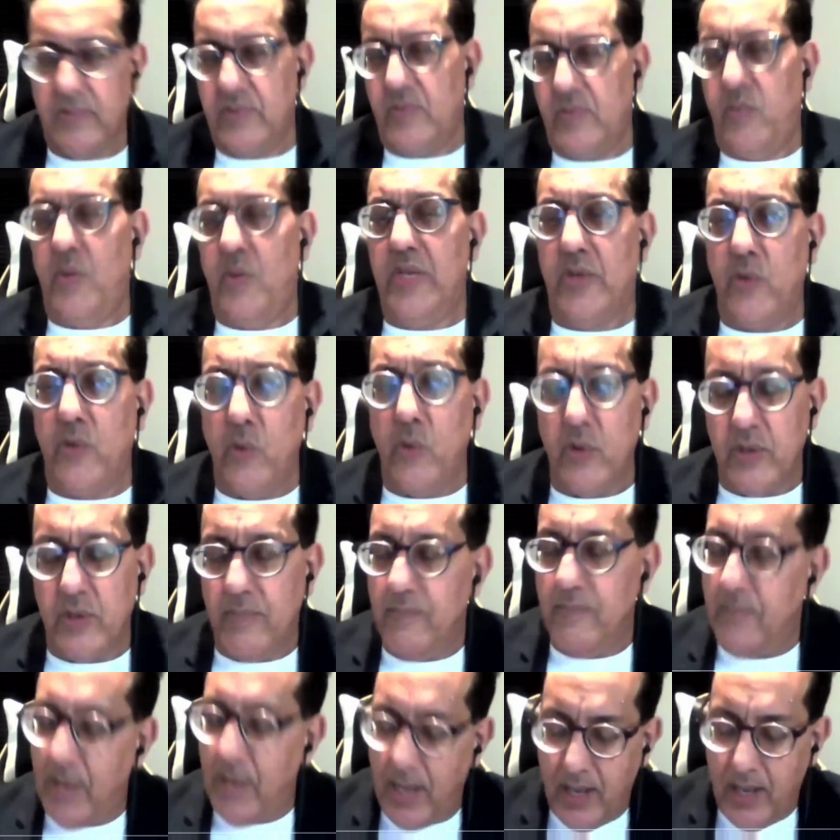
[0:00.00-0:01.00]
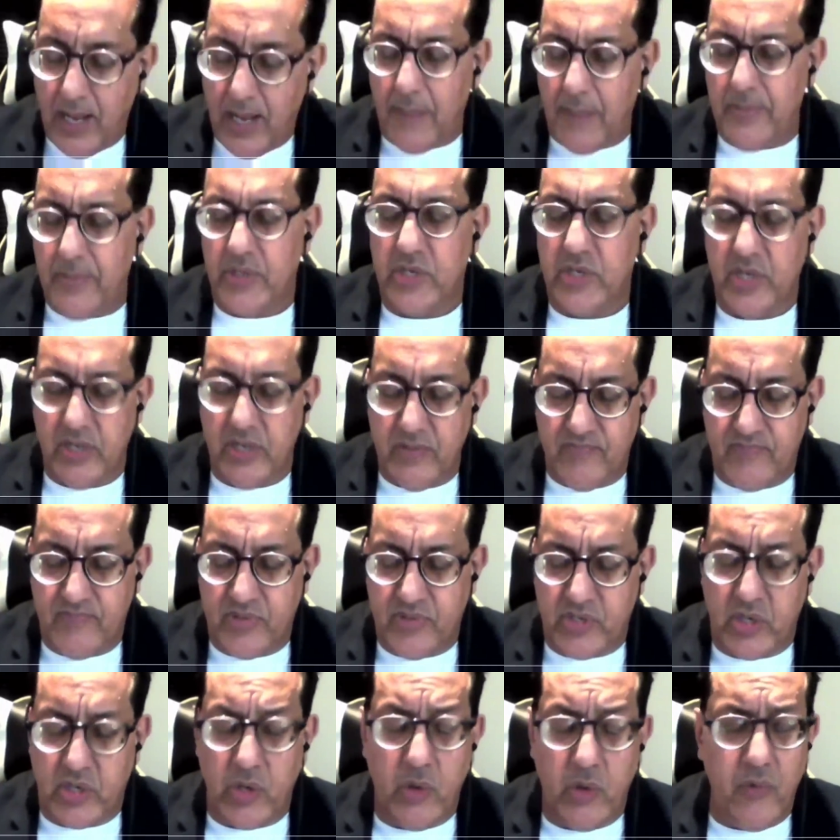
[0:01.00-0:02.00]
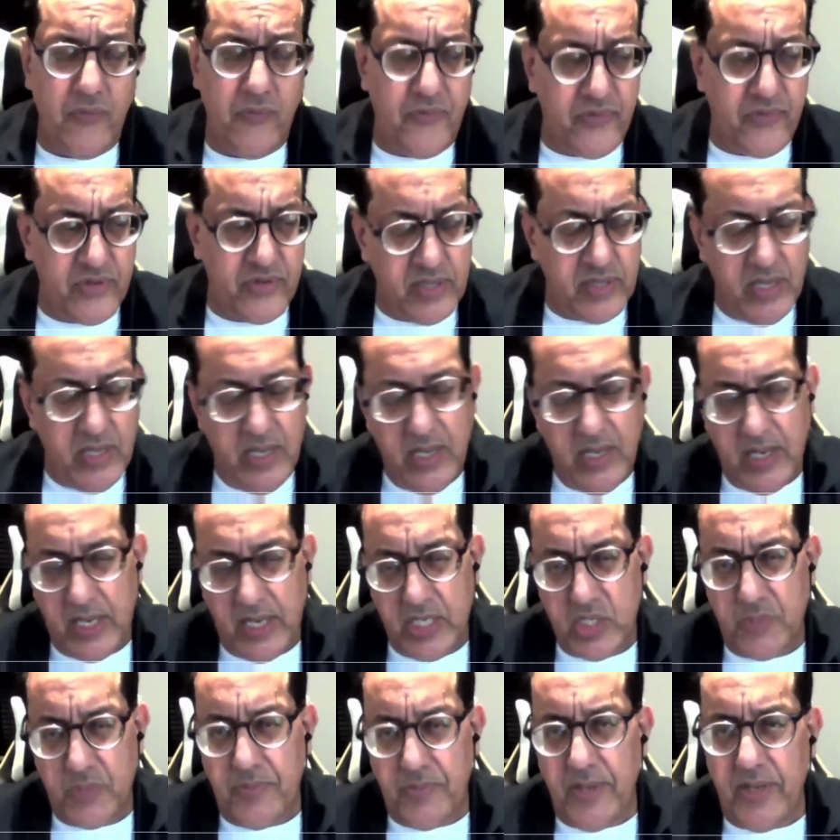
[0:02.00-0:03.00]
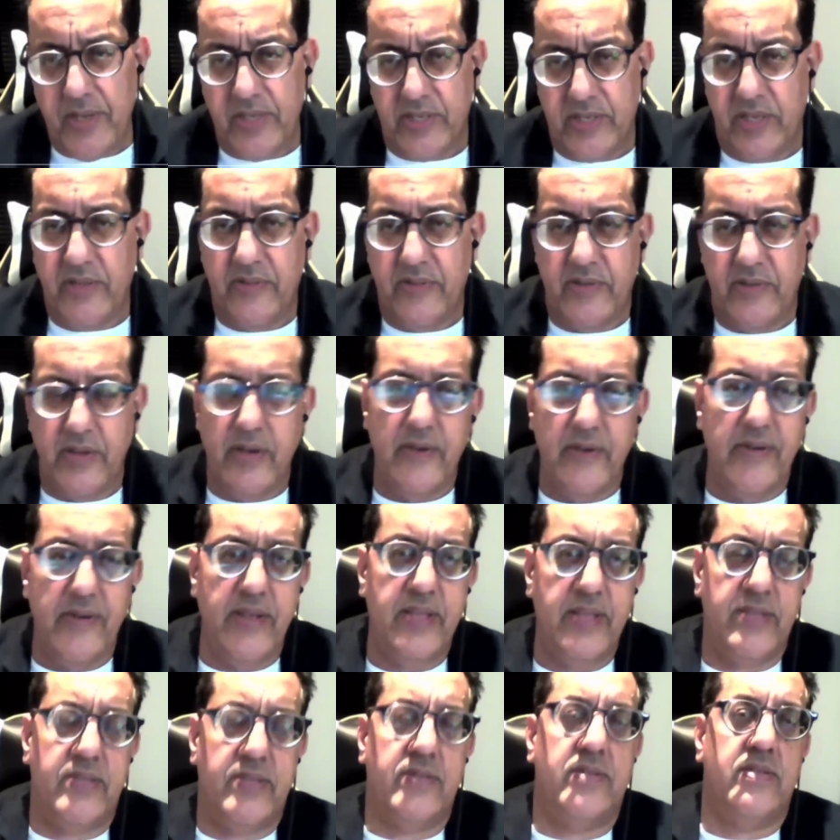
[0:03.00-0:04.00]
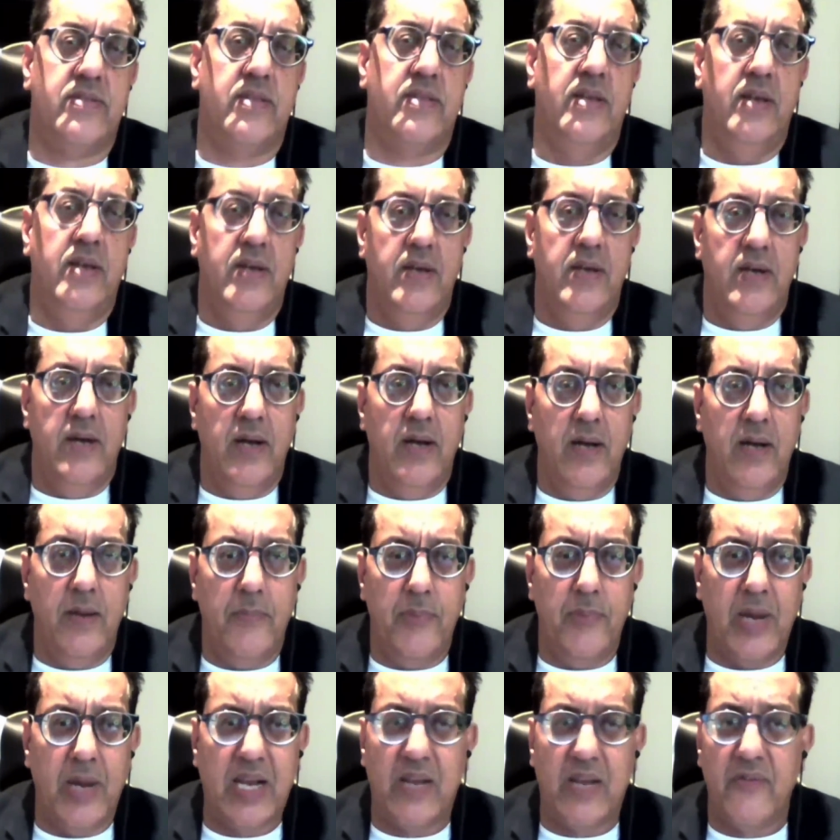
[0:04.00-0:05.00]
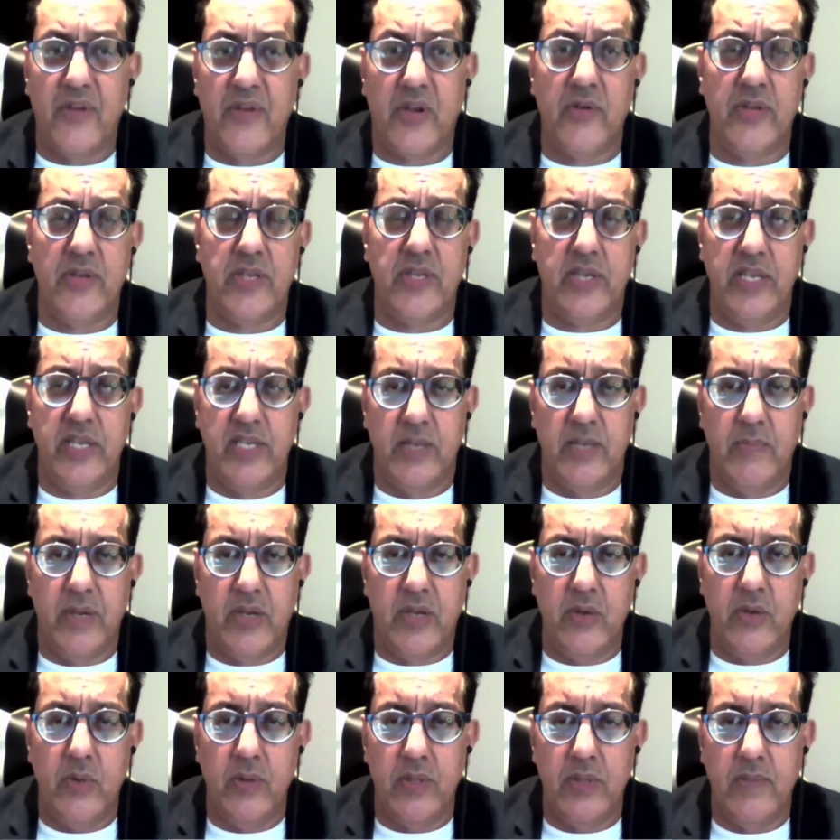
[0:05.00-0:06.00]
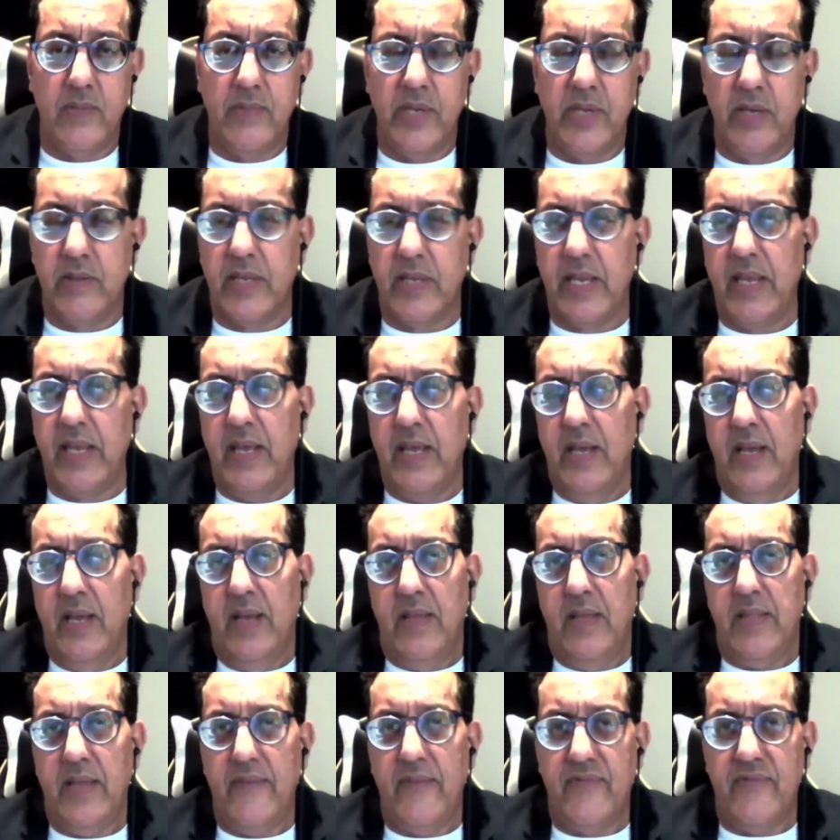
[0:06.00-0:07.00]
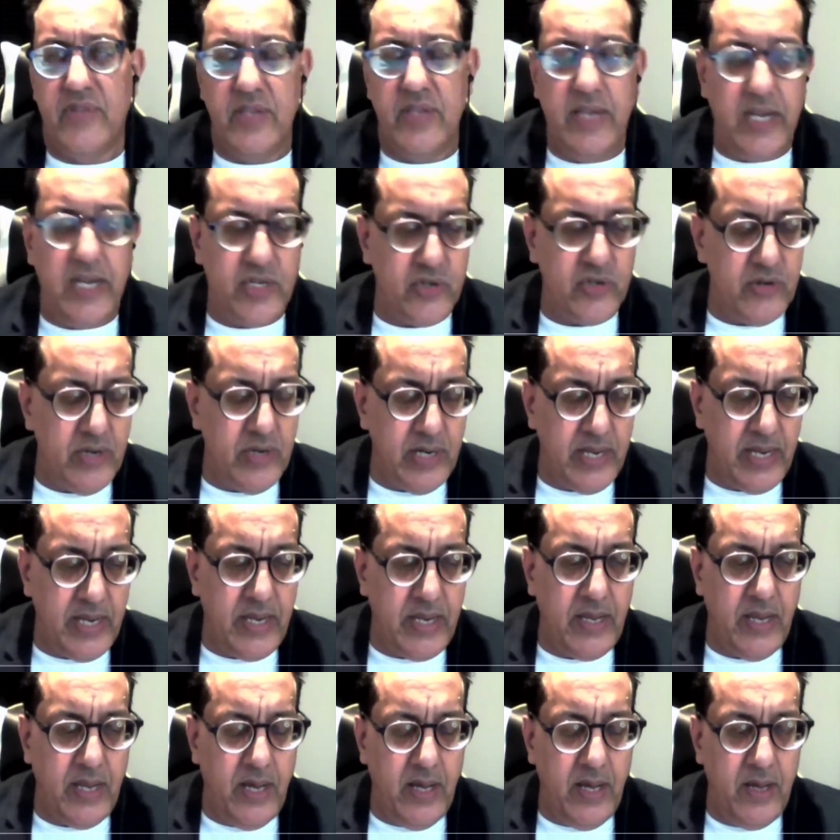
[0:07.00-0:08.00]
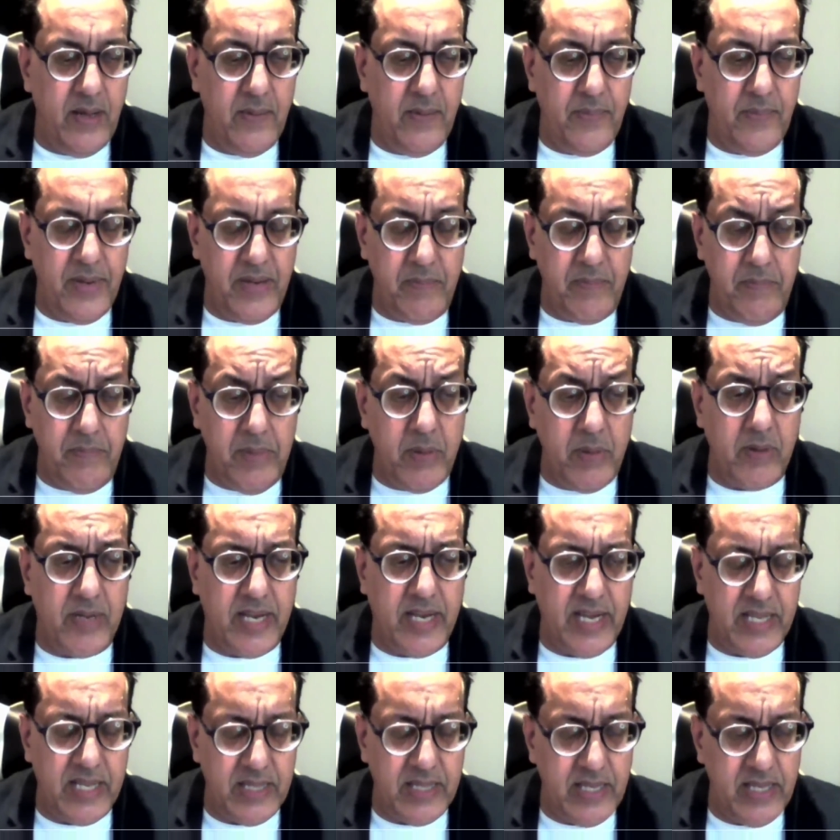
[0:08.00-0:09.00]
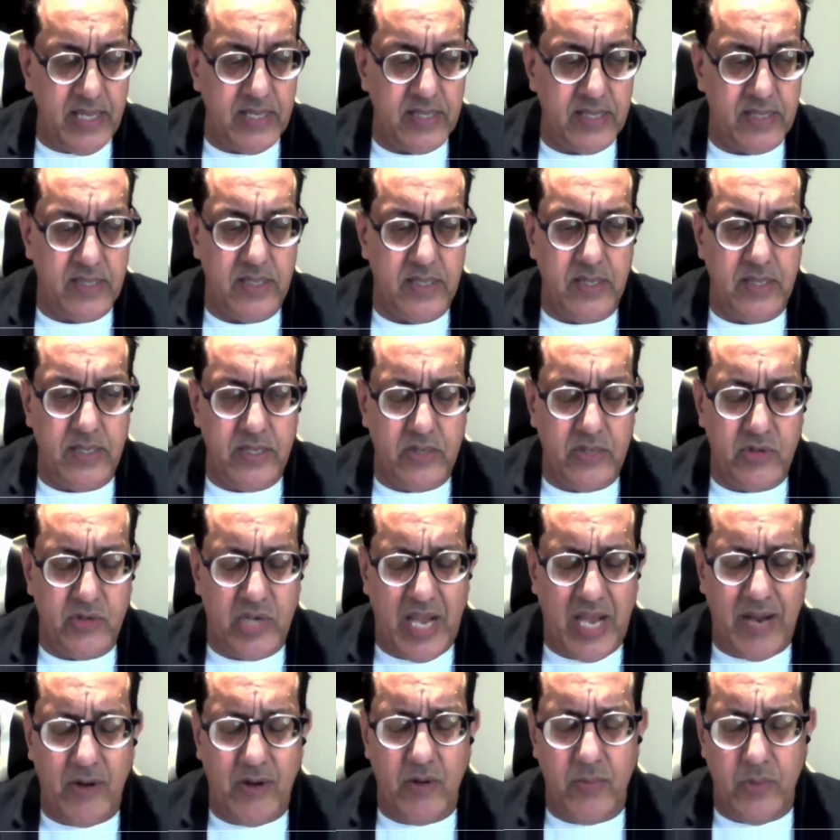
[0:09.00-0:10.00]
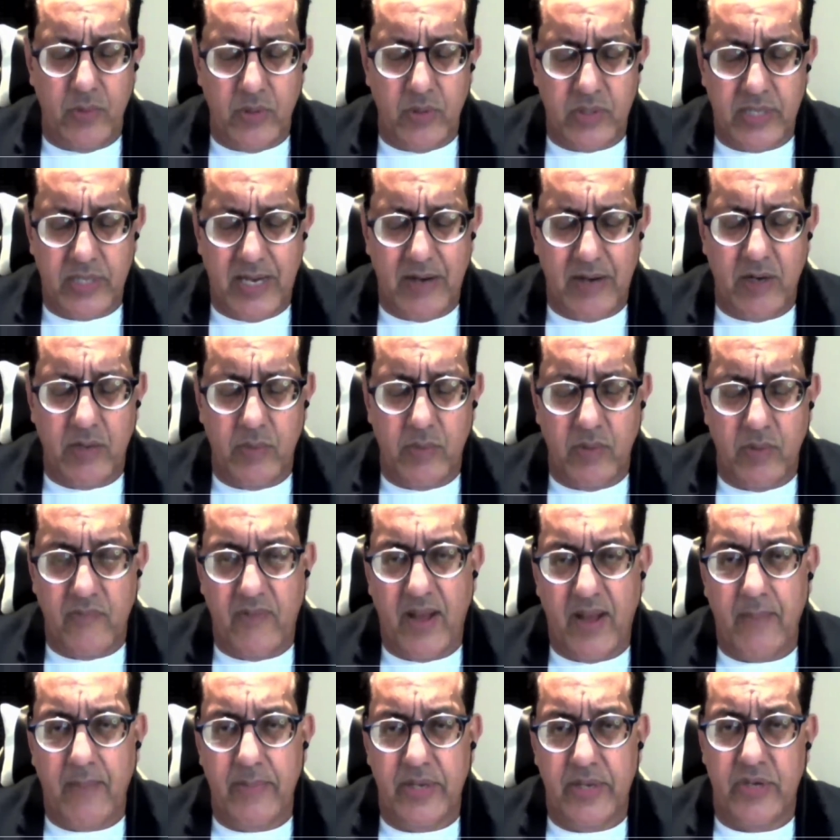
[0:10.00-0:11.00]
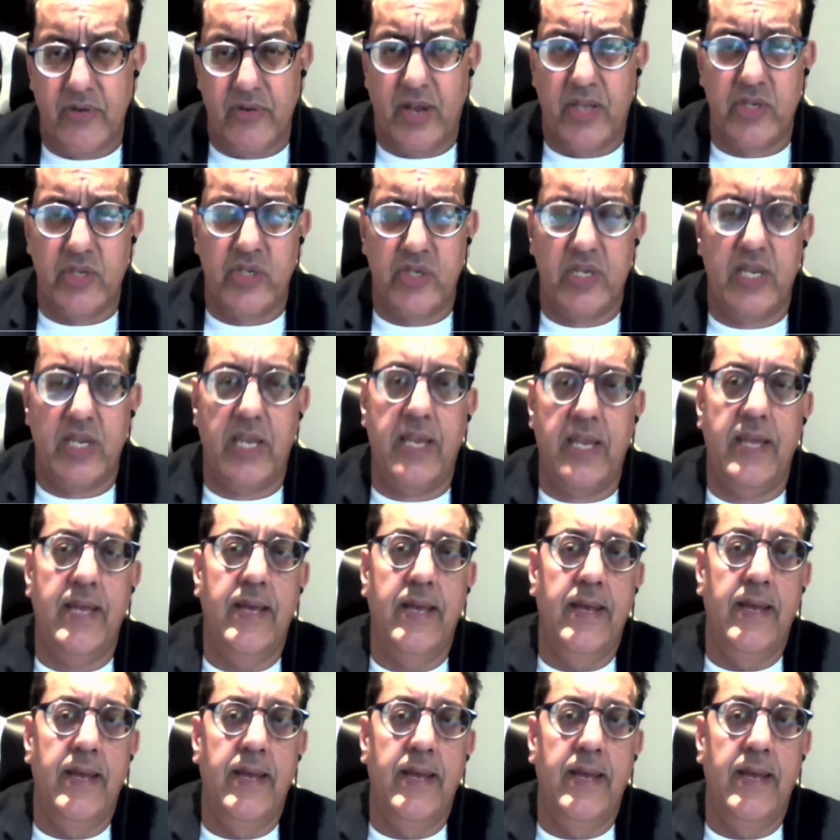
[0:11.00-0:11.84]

what do you call them, uh, amateur sleuths, conspiracy theorists, uh, bragger for Christie, somebody called them. You know, they, they've literally uh, been milking this terrible, terrible family tragedy